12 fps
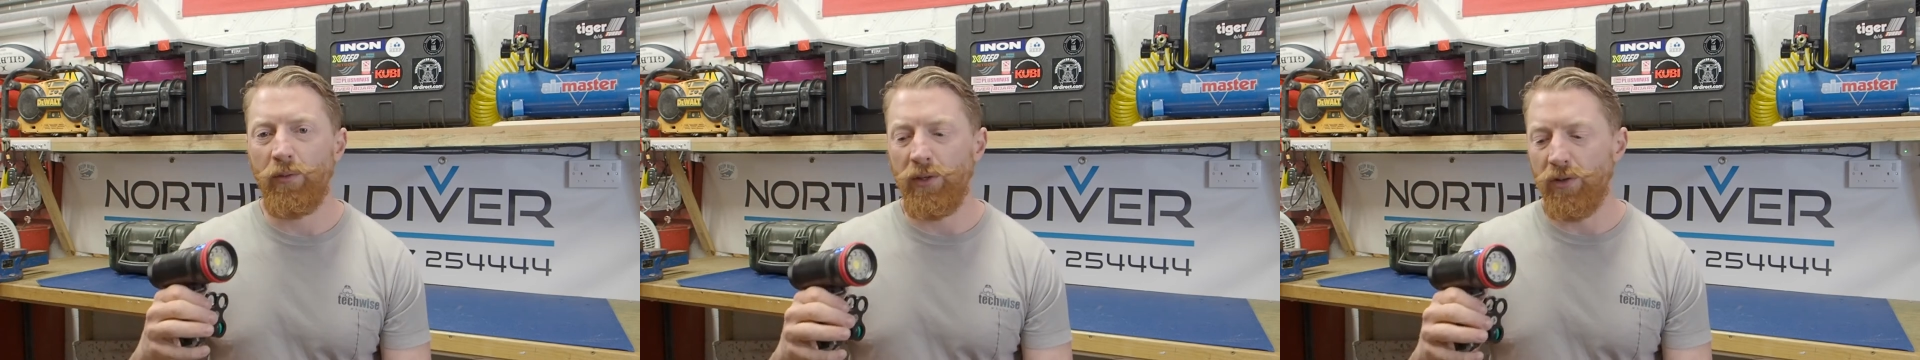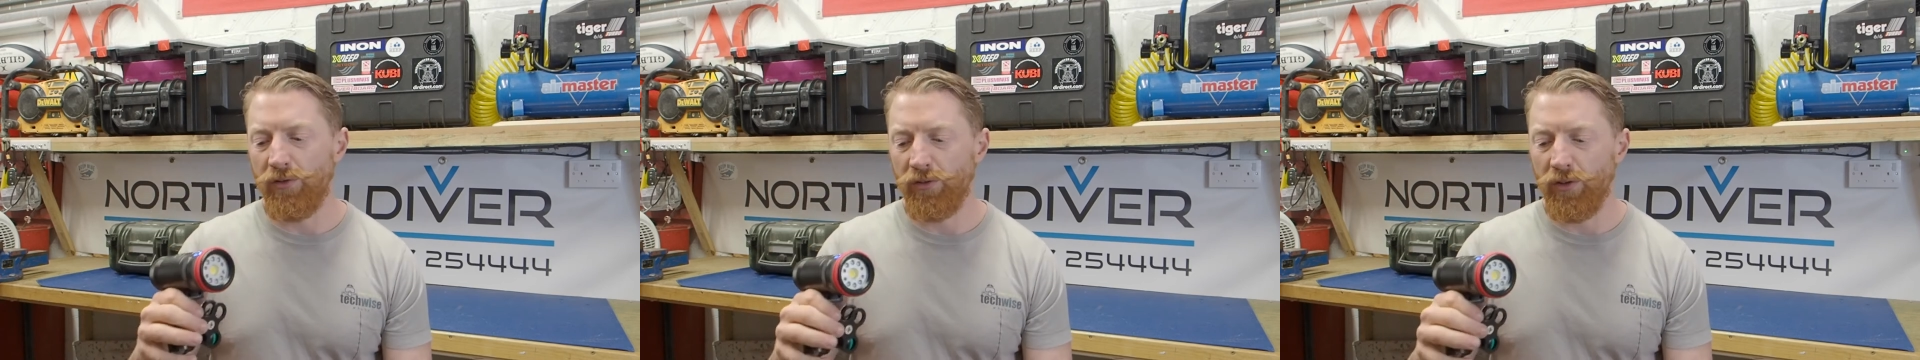we
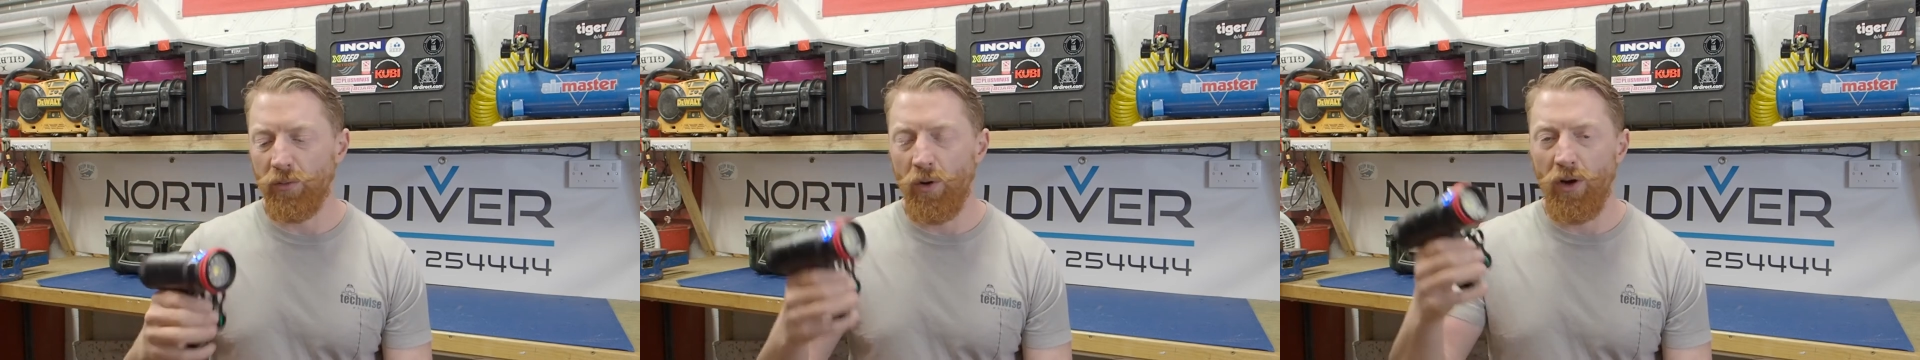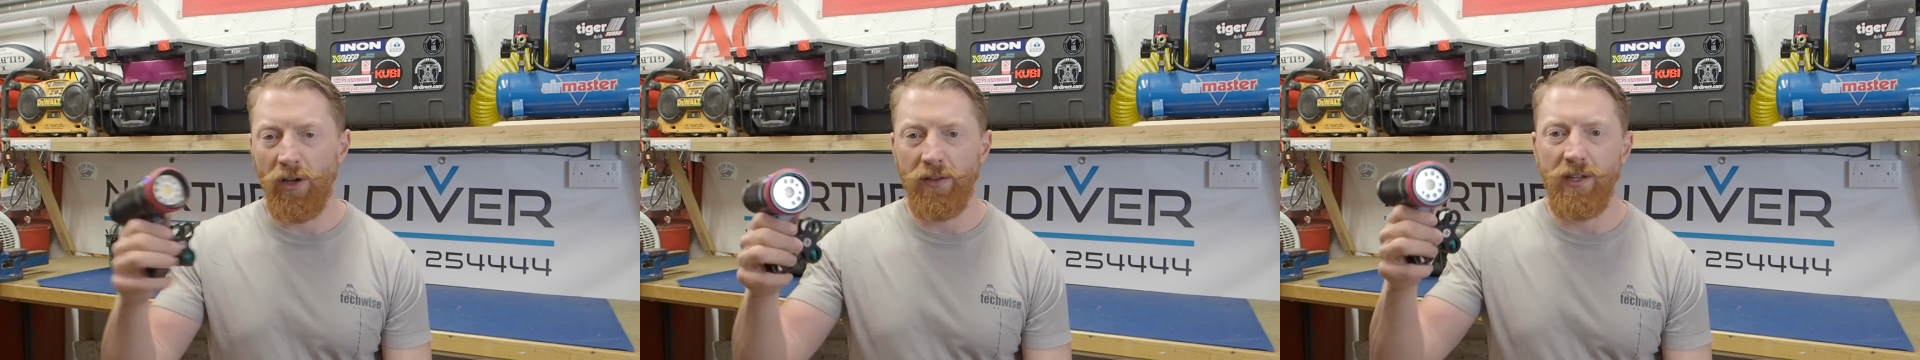use under the
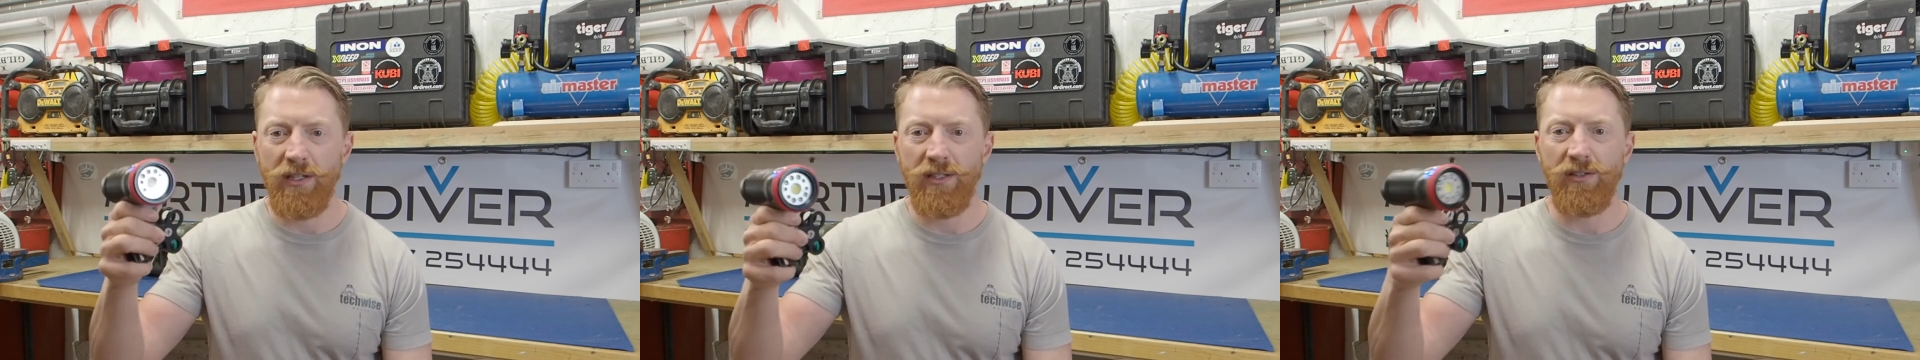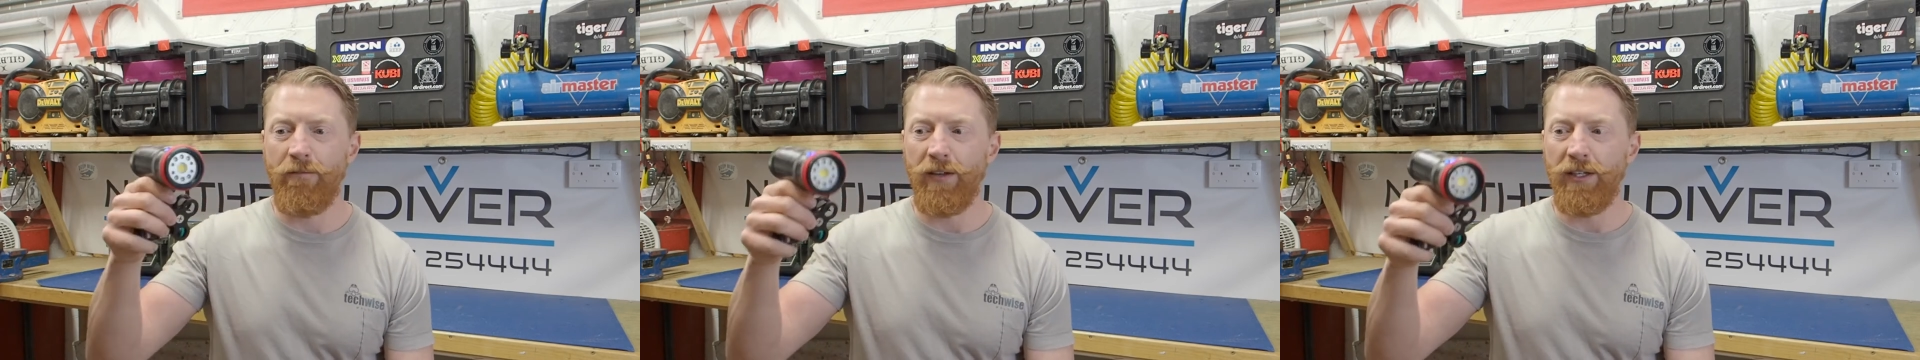water, this
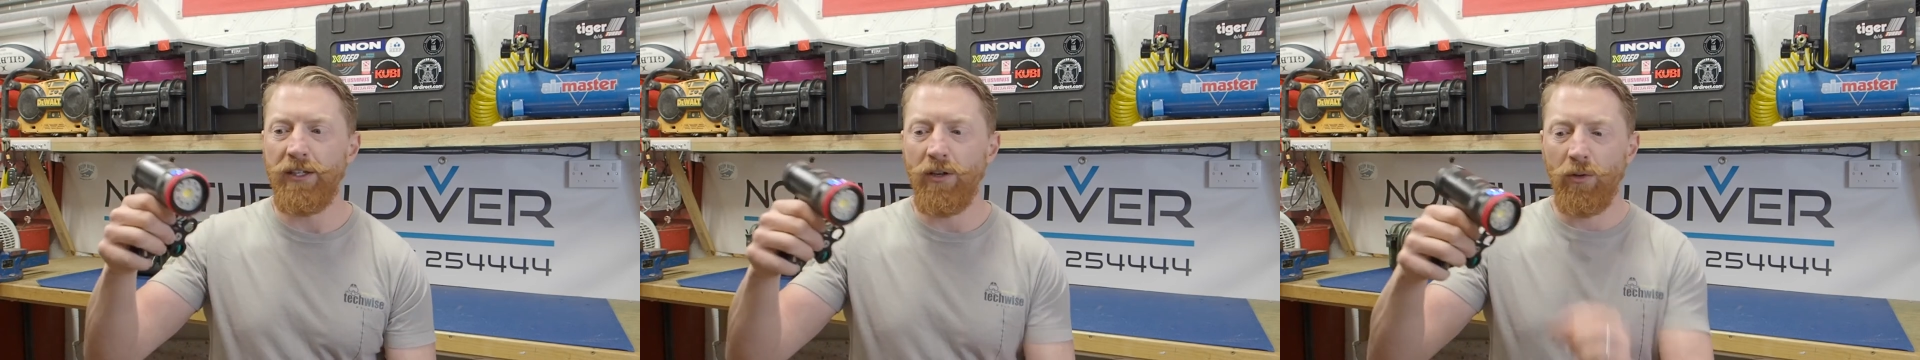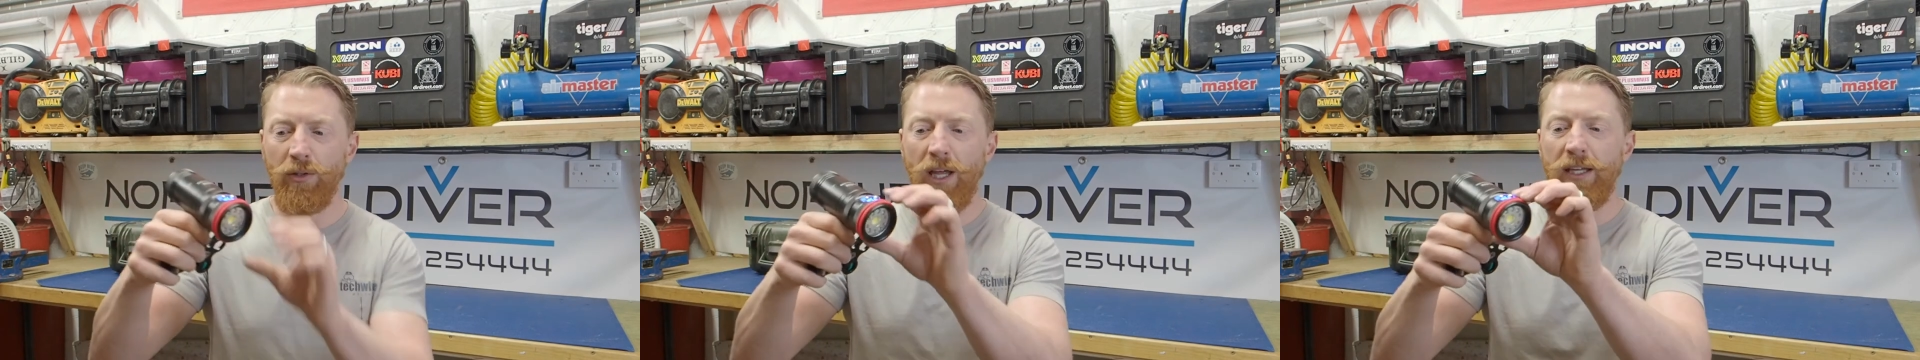is a
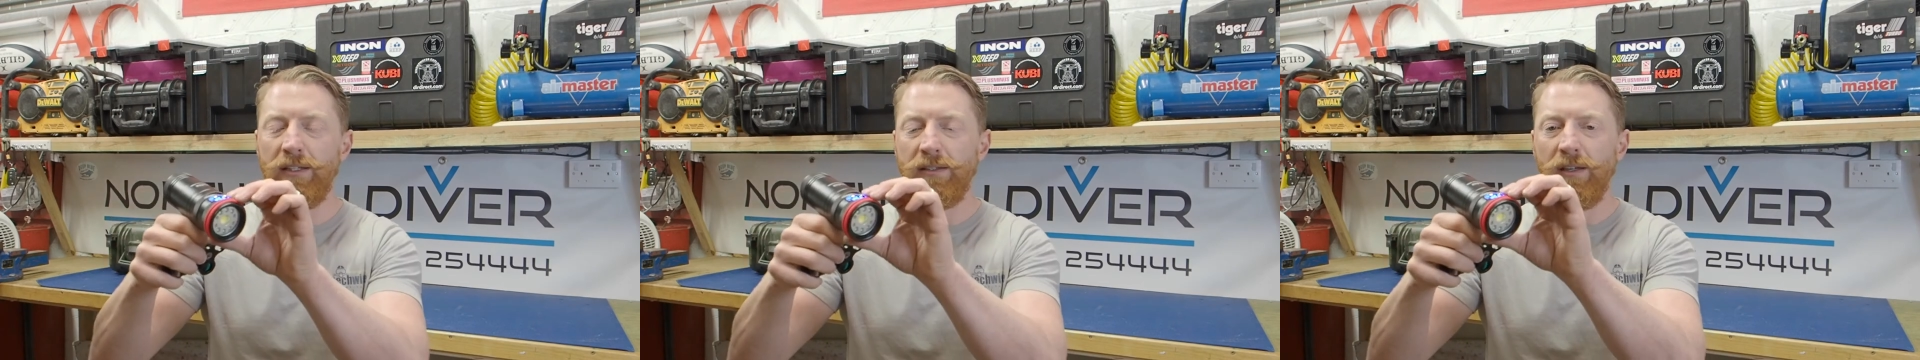video light.